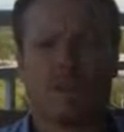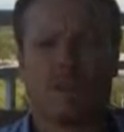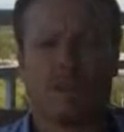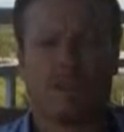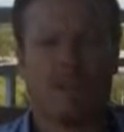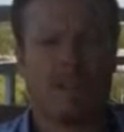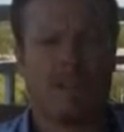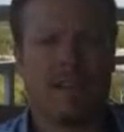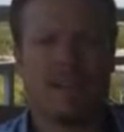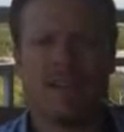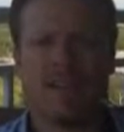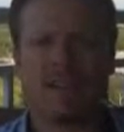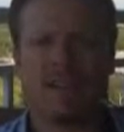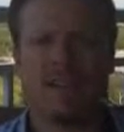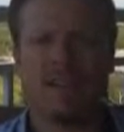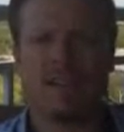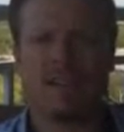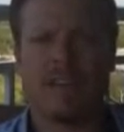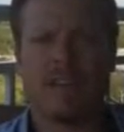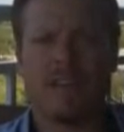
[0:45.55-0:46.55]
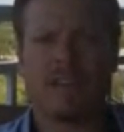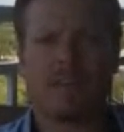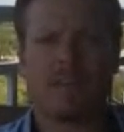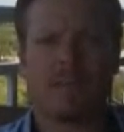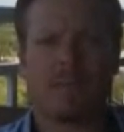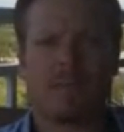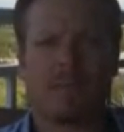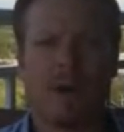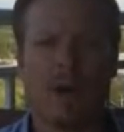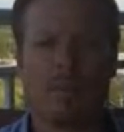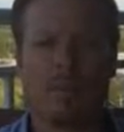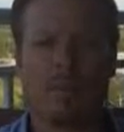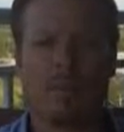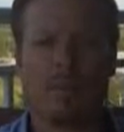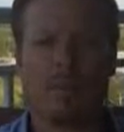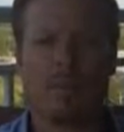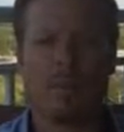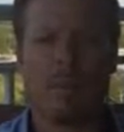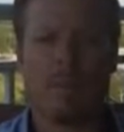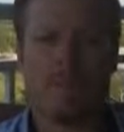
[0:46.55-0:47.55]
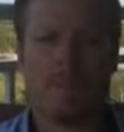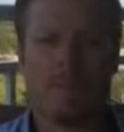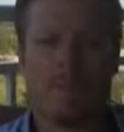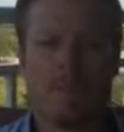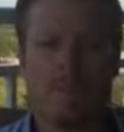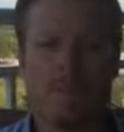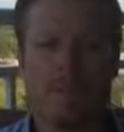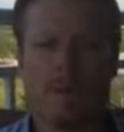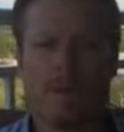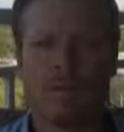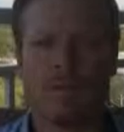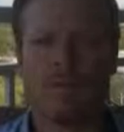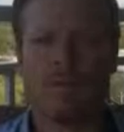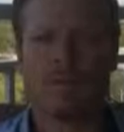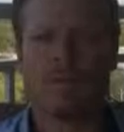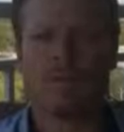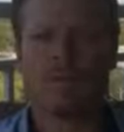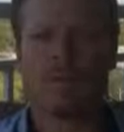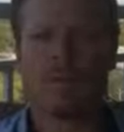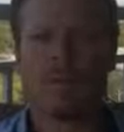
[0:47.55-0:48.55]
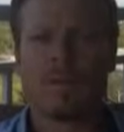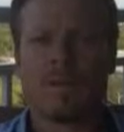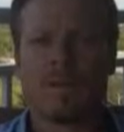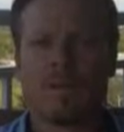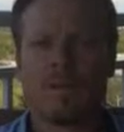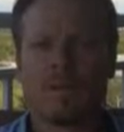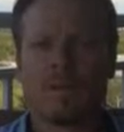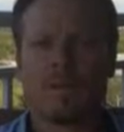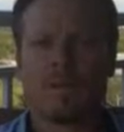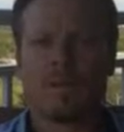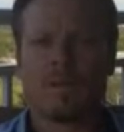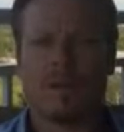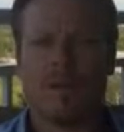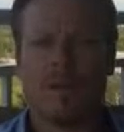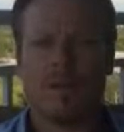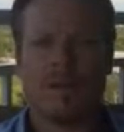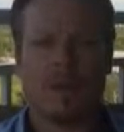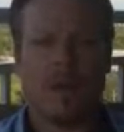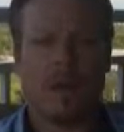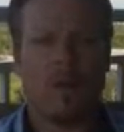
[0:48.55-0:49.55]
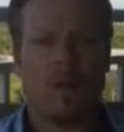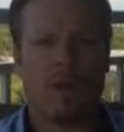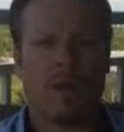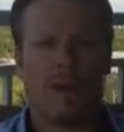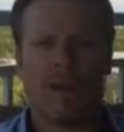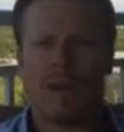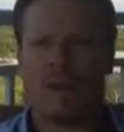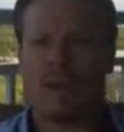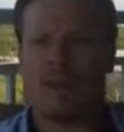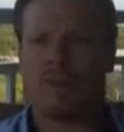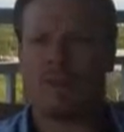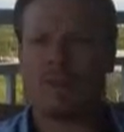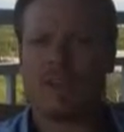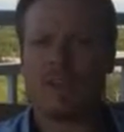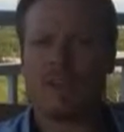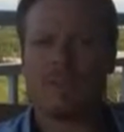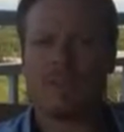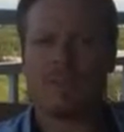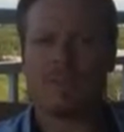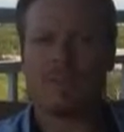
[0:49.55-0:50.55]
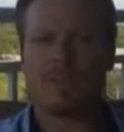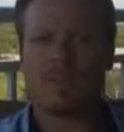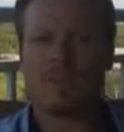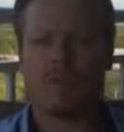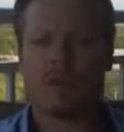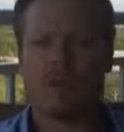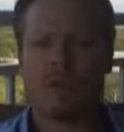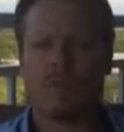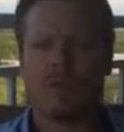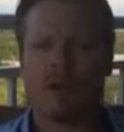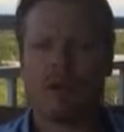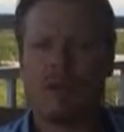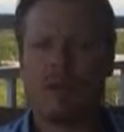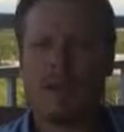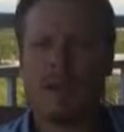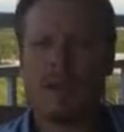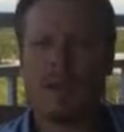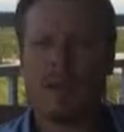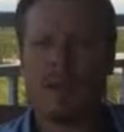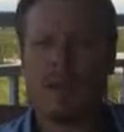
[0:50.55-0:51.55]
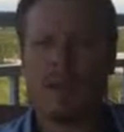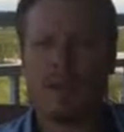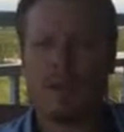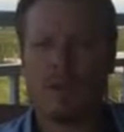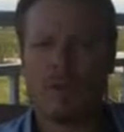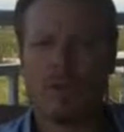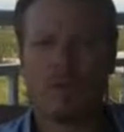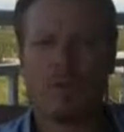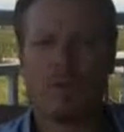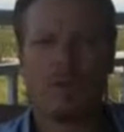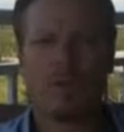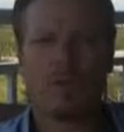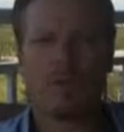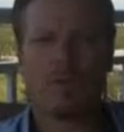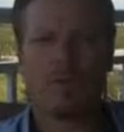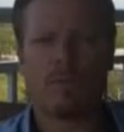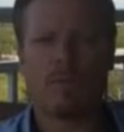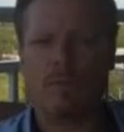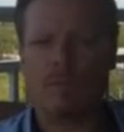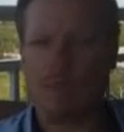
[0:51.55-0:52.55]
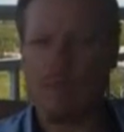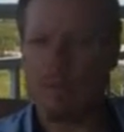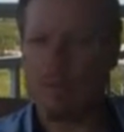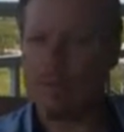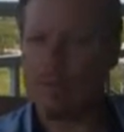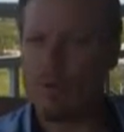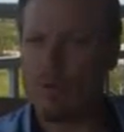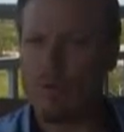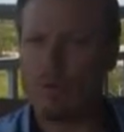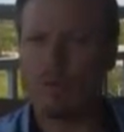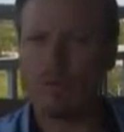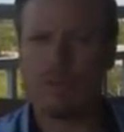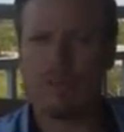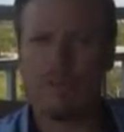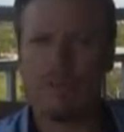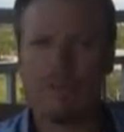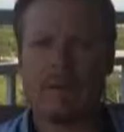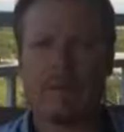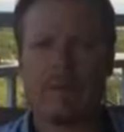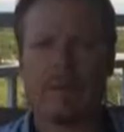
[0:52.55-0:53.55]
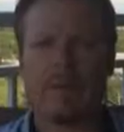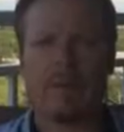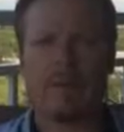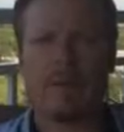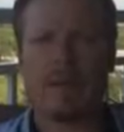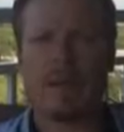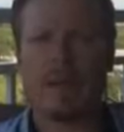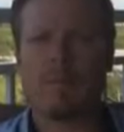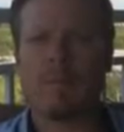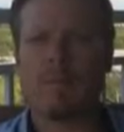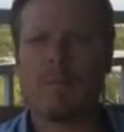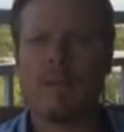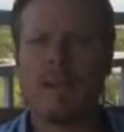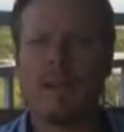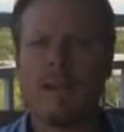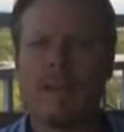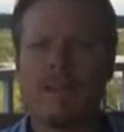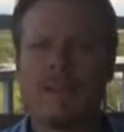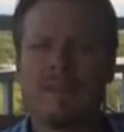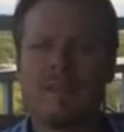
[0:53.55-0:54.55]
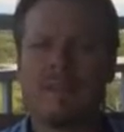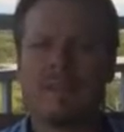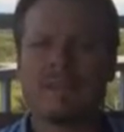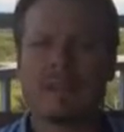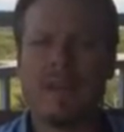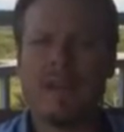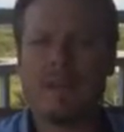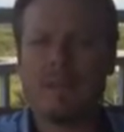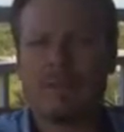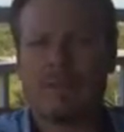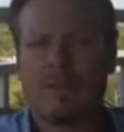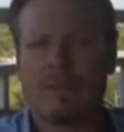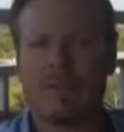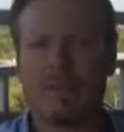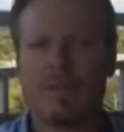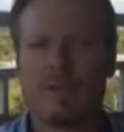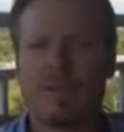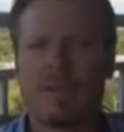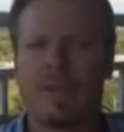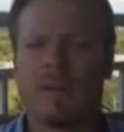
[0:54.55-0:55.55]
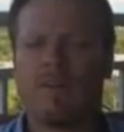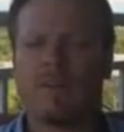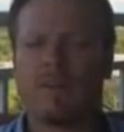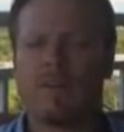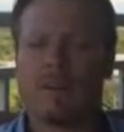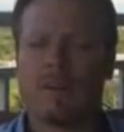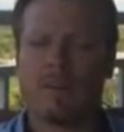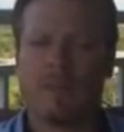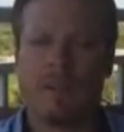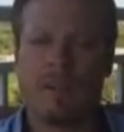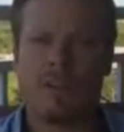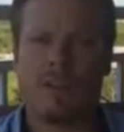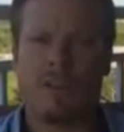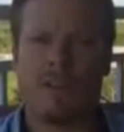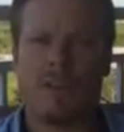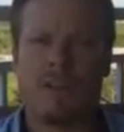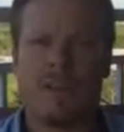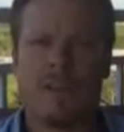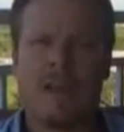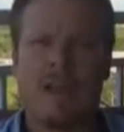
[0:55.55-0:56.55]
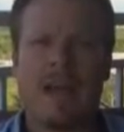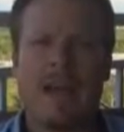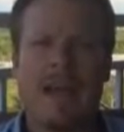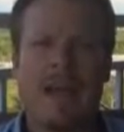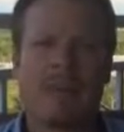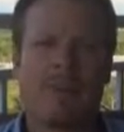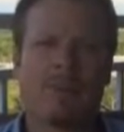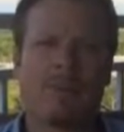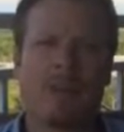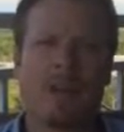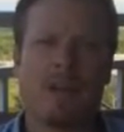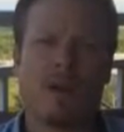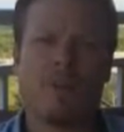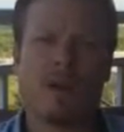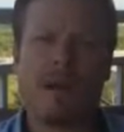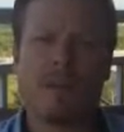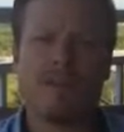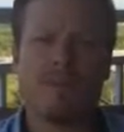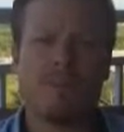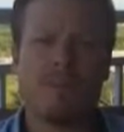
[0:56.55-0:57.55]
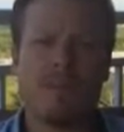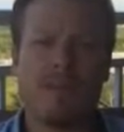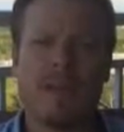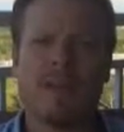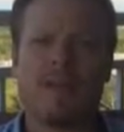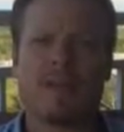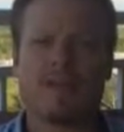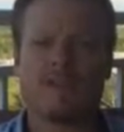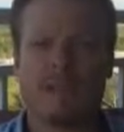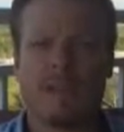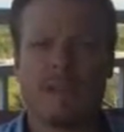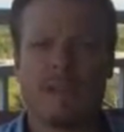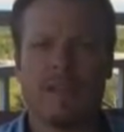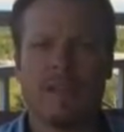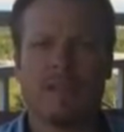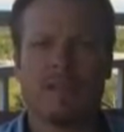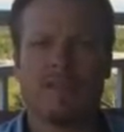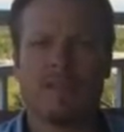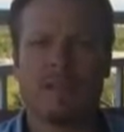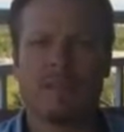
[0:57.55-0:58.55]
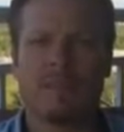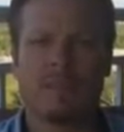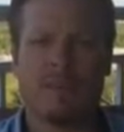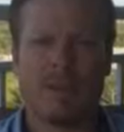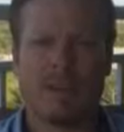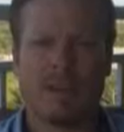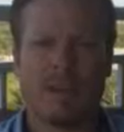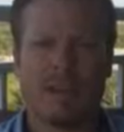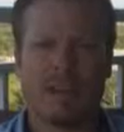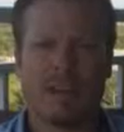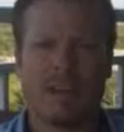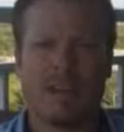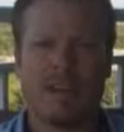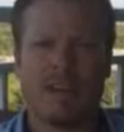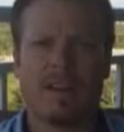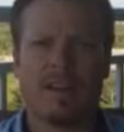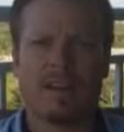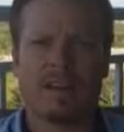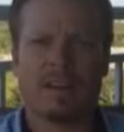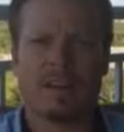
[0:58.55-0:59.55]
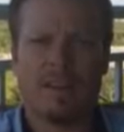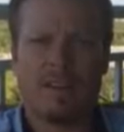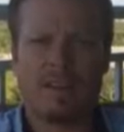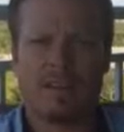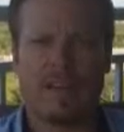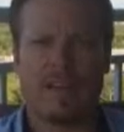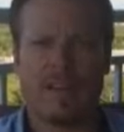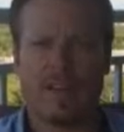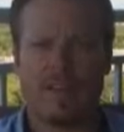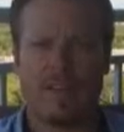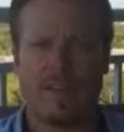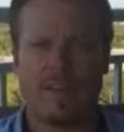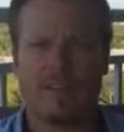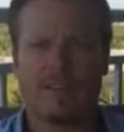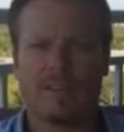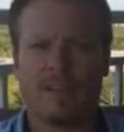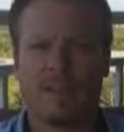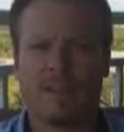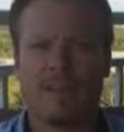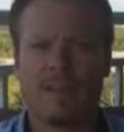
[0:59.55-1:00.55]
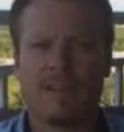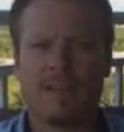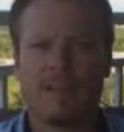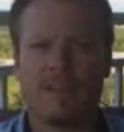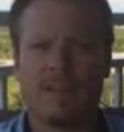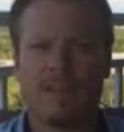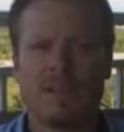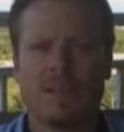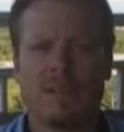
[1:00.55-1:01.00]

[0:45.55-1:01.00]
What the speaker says: This lien is still attached to the property. Well, I went down, I scheduled my meeting with the code enforcement, filled out the forms just like we talked about it. But what I did this time is a little bit different procedure. I had them come out and meet us. And here in Pinellas County, in the city of St. Pete,